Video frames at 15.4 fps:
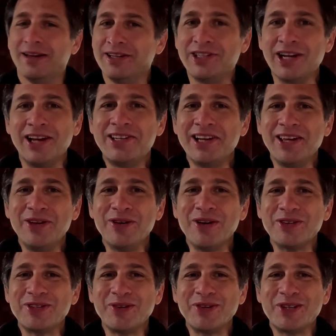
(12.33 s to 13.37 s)
JJ, you
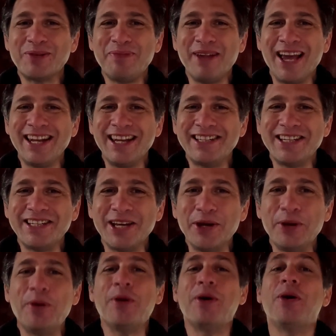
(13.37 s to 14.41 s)
got some splaining to
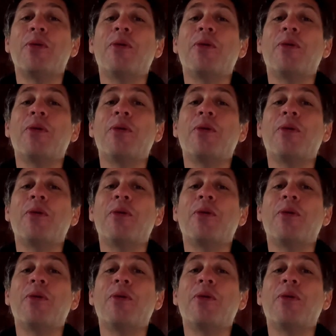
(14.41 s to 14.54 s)
do.